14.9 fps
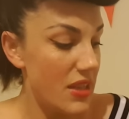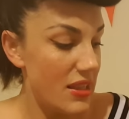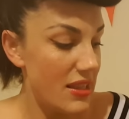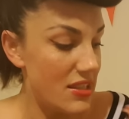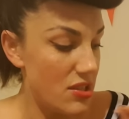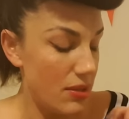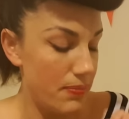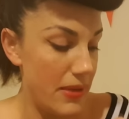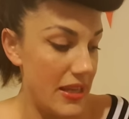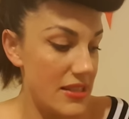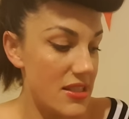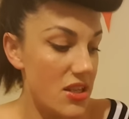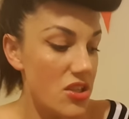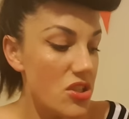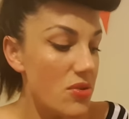little
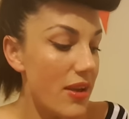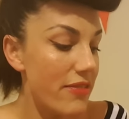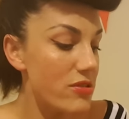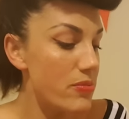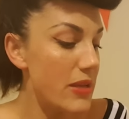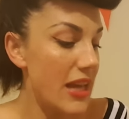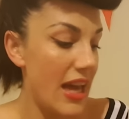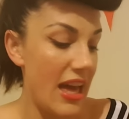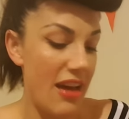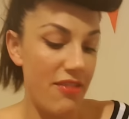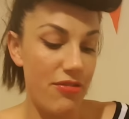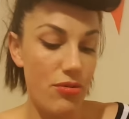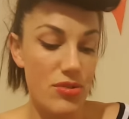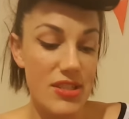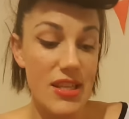bit so you do have to be
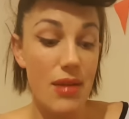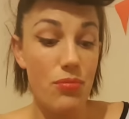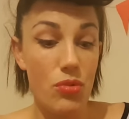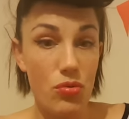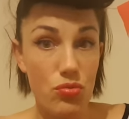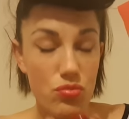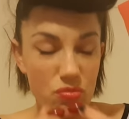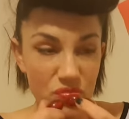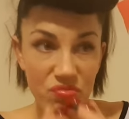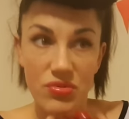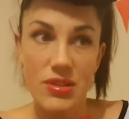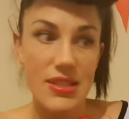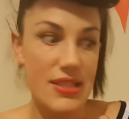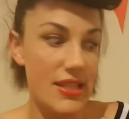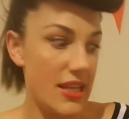careful some will
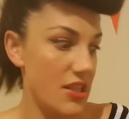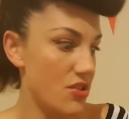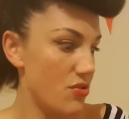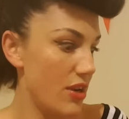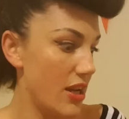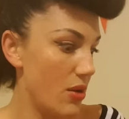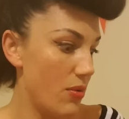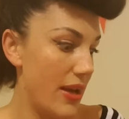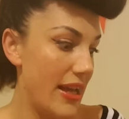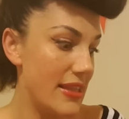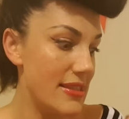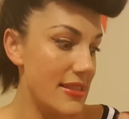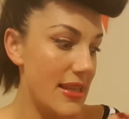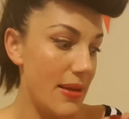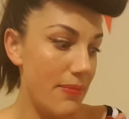stink straight away
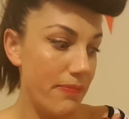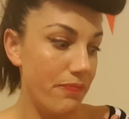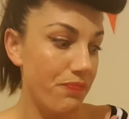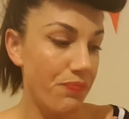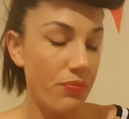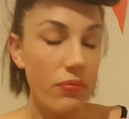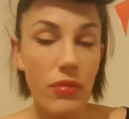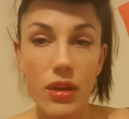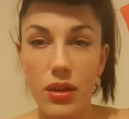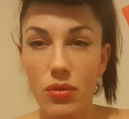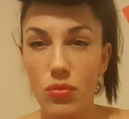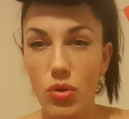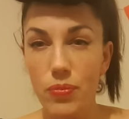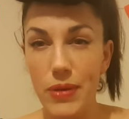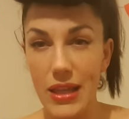and some
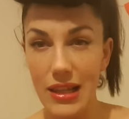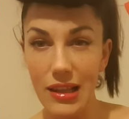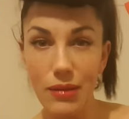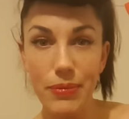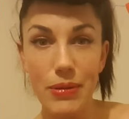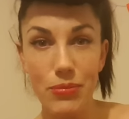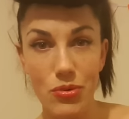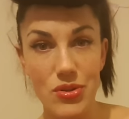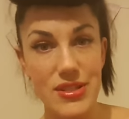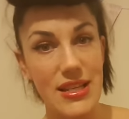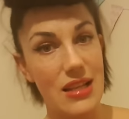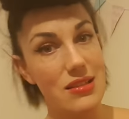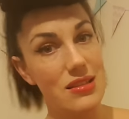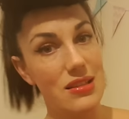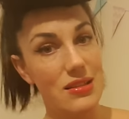will be a little bit more
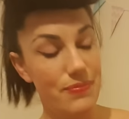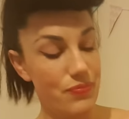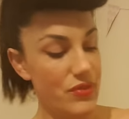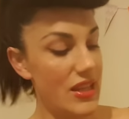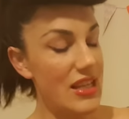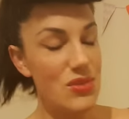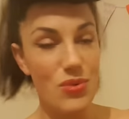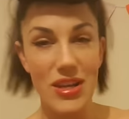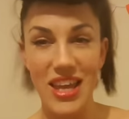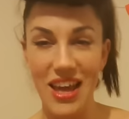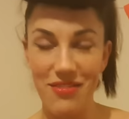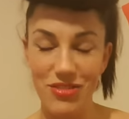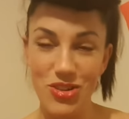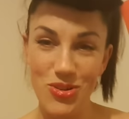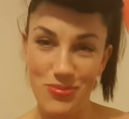subtle that's why you
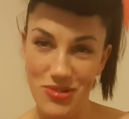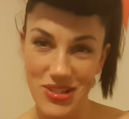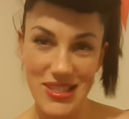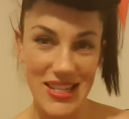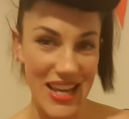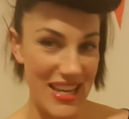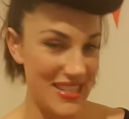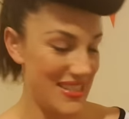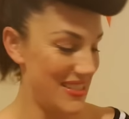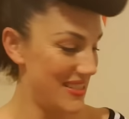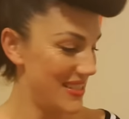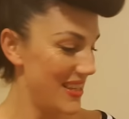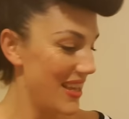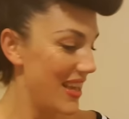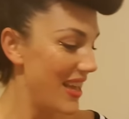have numerous tests
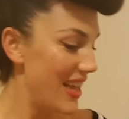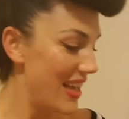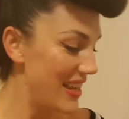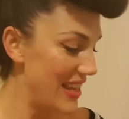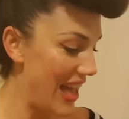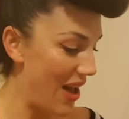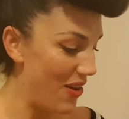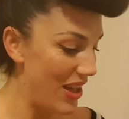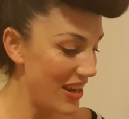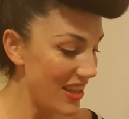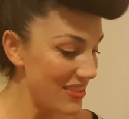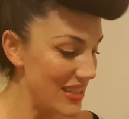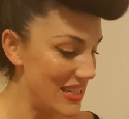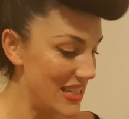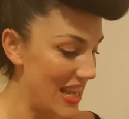now
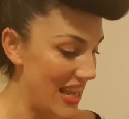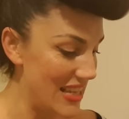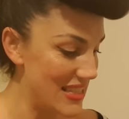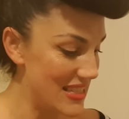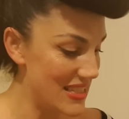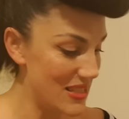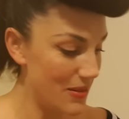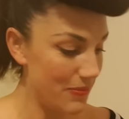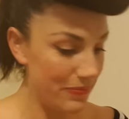another test